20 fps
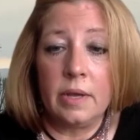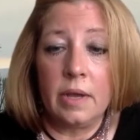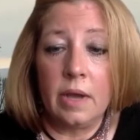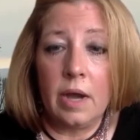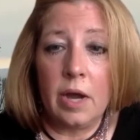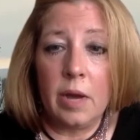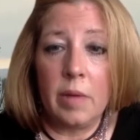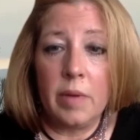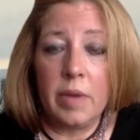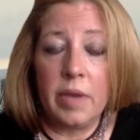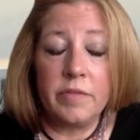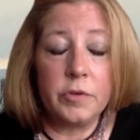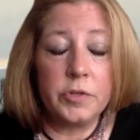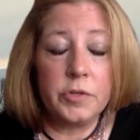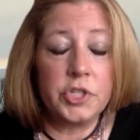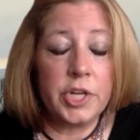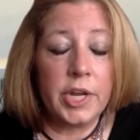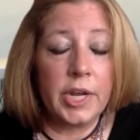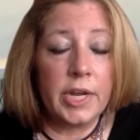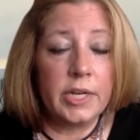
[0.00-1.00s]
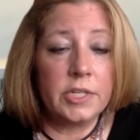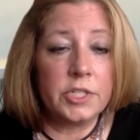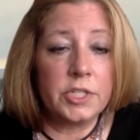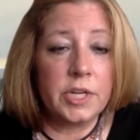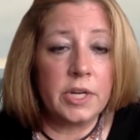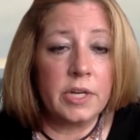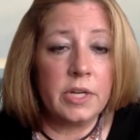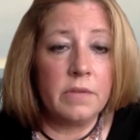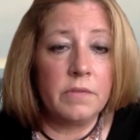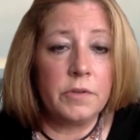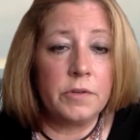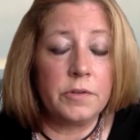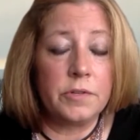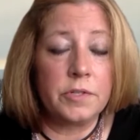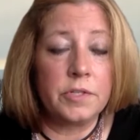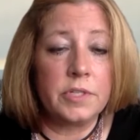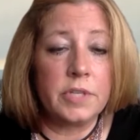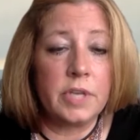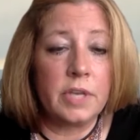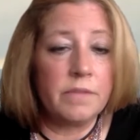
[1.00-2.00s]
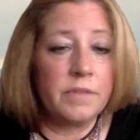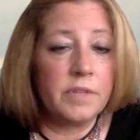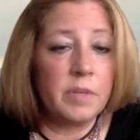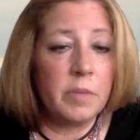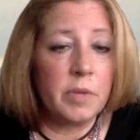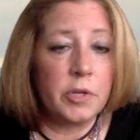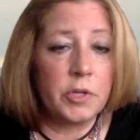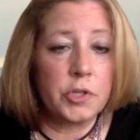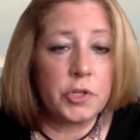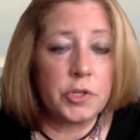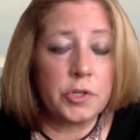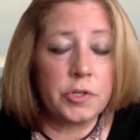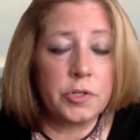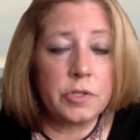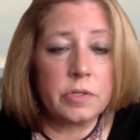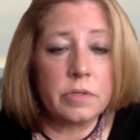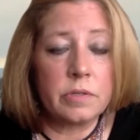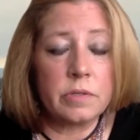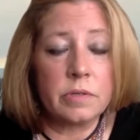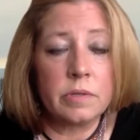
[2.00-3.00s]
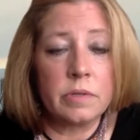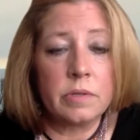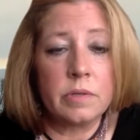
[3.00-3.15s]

Have you changed any of your safety measures?